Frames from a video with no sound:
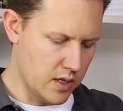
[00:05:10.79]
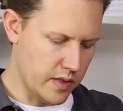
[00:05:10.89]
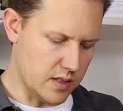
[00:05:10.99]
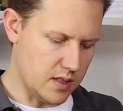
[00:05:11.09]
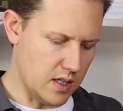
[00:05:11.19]

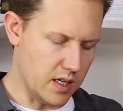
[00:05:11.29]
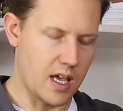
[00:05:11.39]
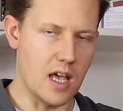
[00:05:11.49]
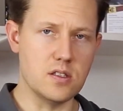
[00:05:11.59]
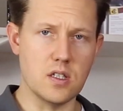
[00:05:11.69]
that's
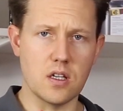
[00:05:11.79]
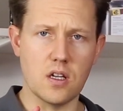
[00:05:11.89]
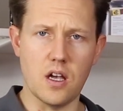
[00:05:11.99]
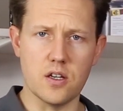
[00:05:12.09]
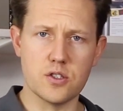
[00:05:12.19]

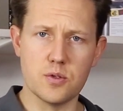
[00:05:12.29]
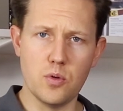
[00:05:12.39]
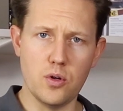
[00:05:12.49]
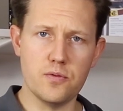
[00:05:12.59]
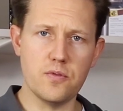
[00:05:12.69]
indicating a
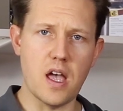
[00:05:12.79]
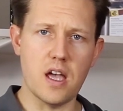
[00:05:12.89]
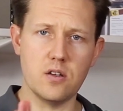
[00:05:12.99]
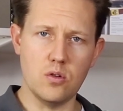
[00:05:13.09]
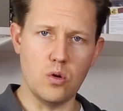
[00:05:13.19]
small
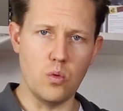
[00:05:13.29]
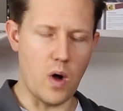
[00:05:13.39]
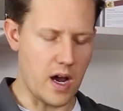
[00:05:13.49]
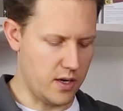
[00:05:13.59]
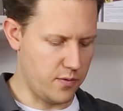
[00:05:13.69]
fan or
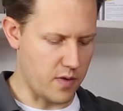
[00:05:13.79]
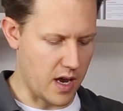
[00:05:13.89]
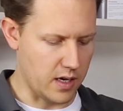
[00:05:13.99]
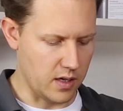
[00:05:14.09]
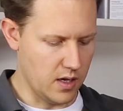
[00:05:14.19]
wider
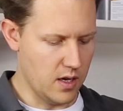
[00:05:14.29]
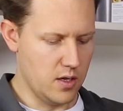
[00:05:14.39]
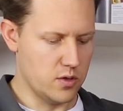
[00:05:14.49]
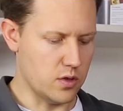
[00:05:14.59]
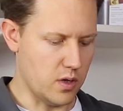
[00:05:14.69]
fan.
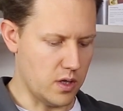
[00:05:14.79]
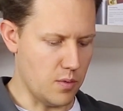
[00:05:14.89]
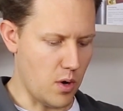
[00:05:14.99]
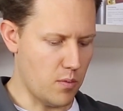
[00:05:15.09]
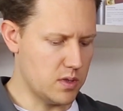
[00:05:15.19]
So at the
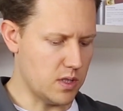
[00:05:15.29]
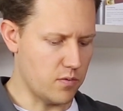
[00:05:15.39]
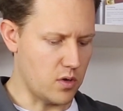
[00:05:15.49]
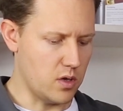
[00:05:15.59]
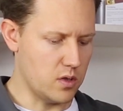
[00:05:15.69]
moment,
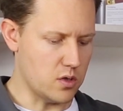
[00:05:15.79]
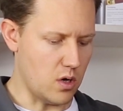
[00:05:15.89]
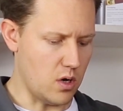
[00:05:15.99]
I've got it